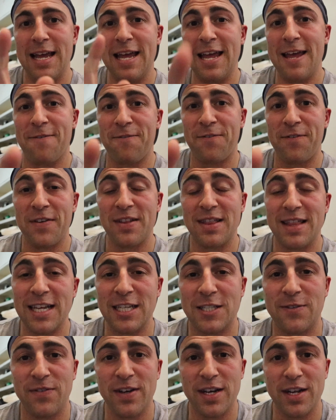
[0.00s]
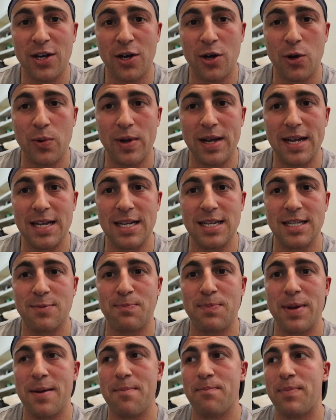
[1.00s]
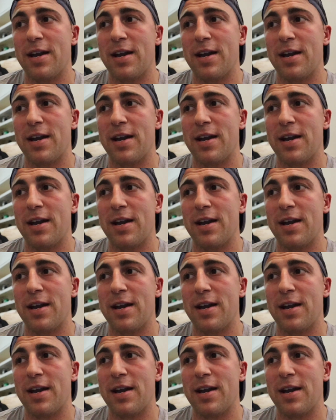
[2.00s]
If this video is being